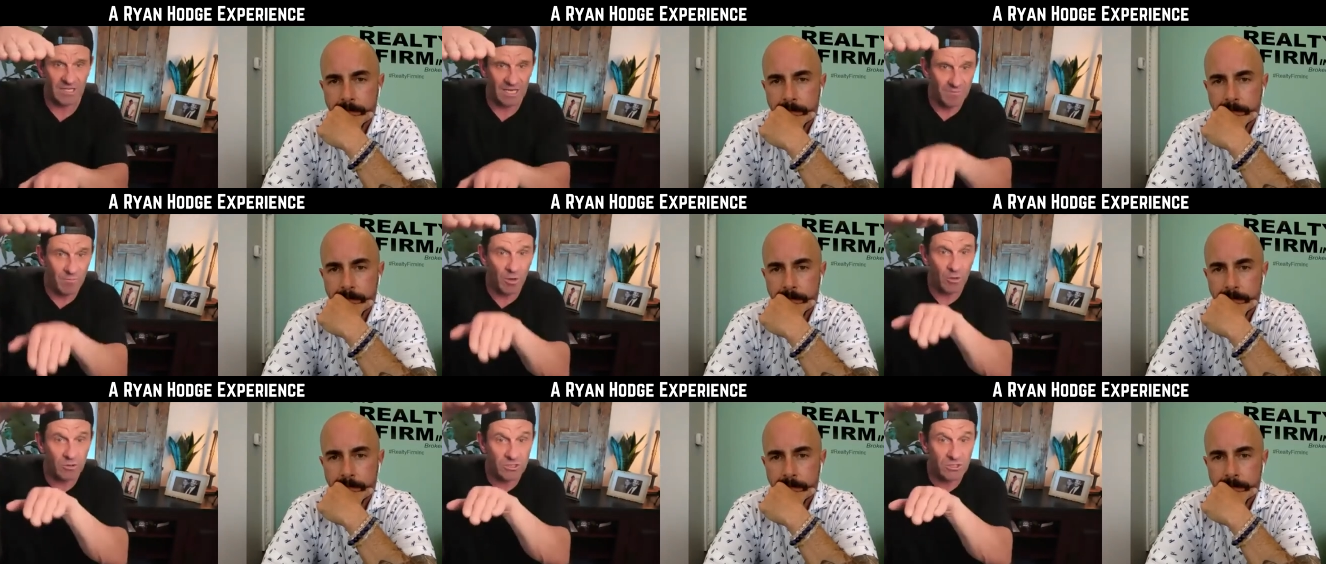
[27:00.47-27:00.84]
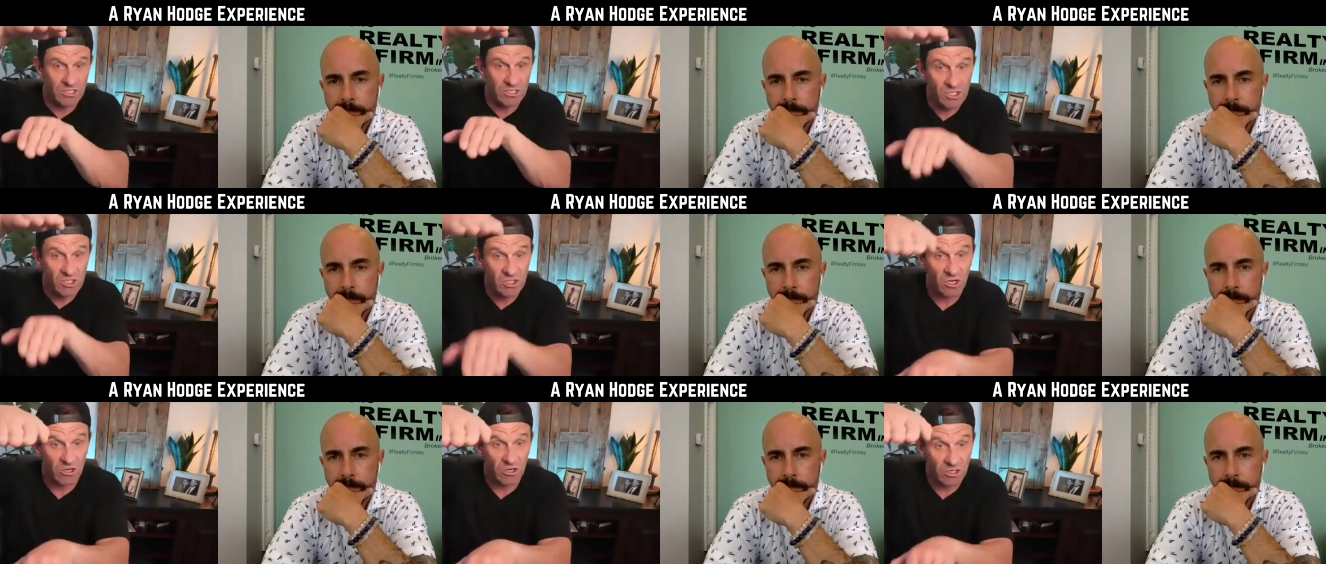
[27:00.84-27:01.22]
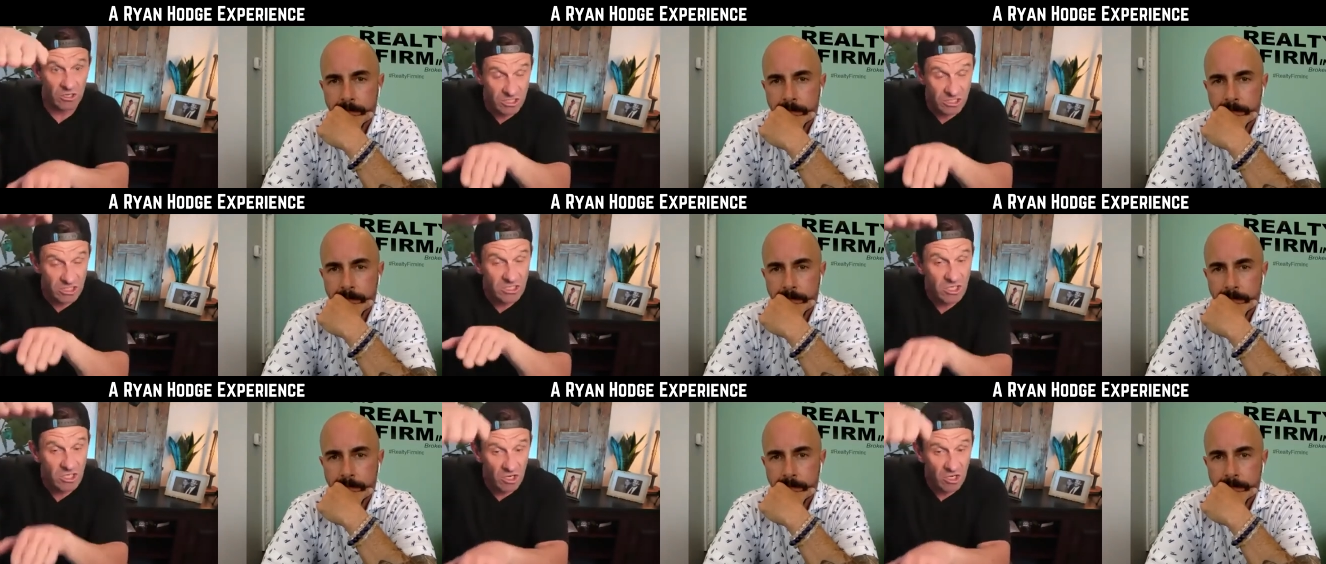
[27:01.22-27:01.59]
Speaker 1: most
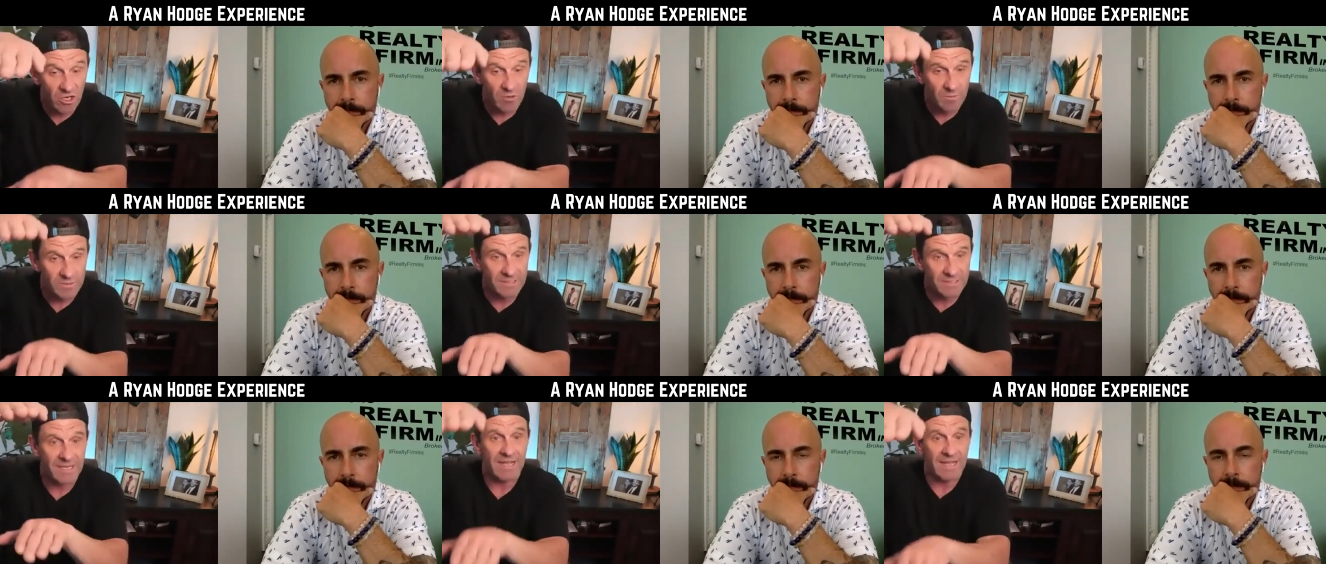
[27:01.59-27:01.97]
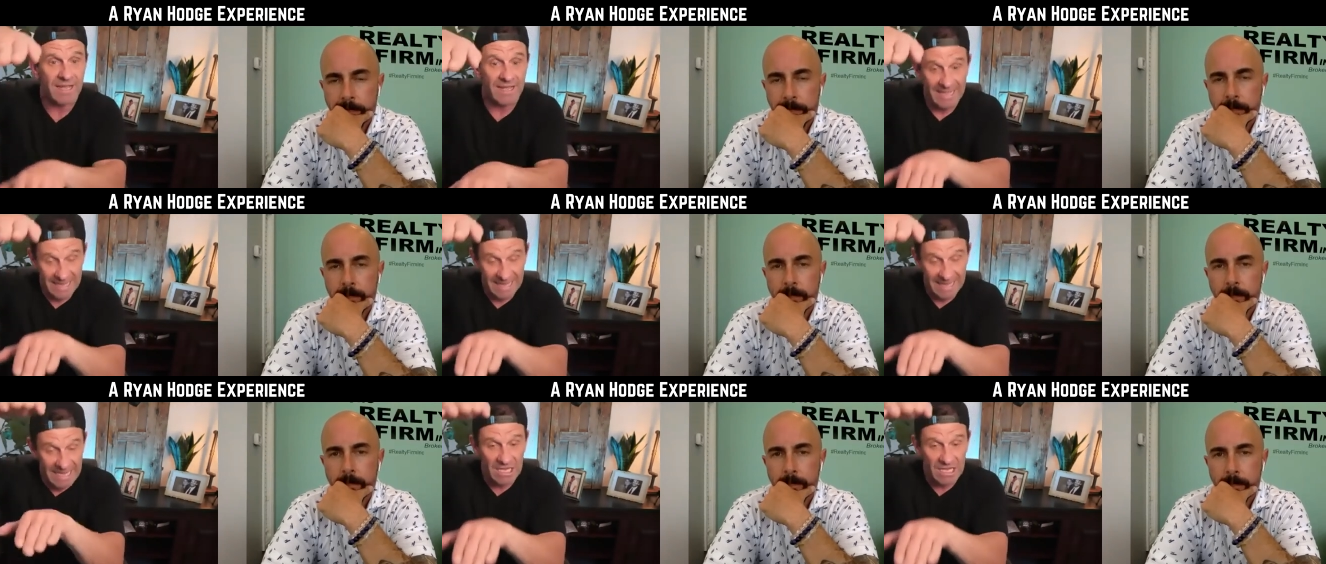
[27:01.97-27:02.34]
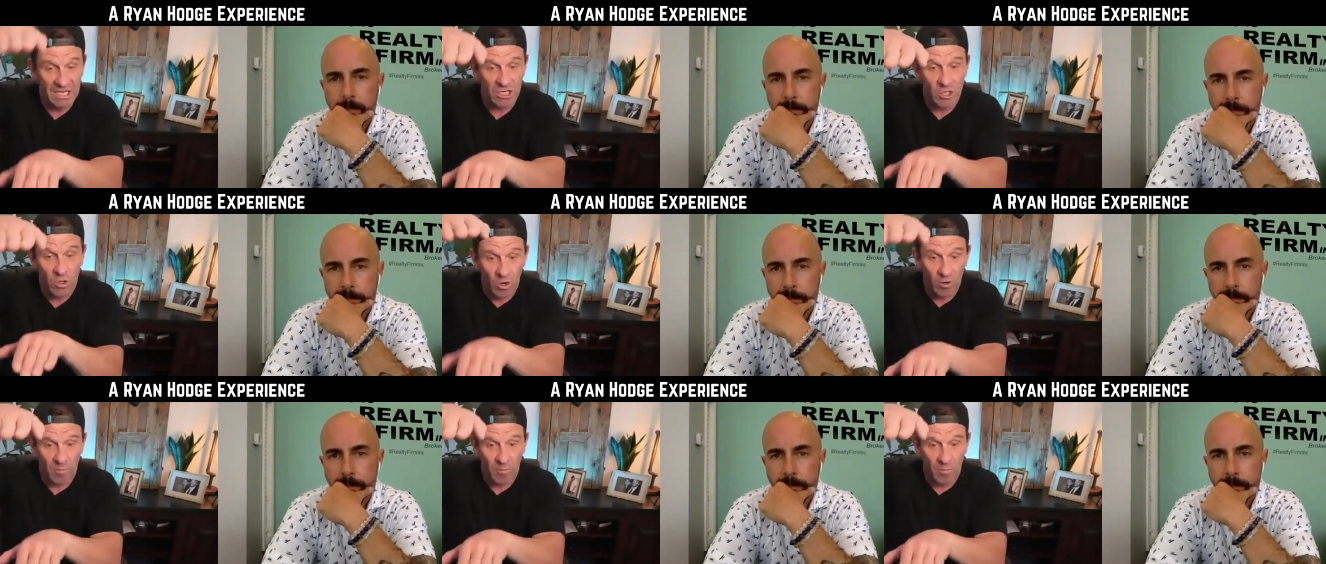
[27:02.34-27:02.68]
searched terms in your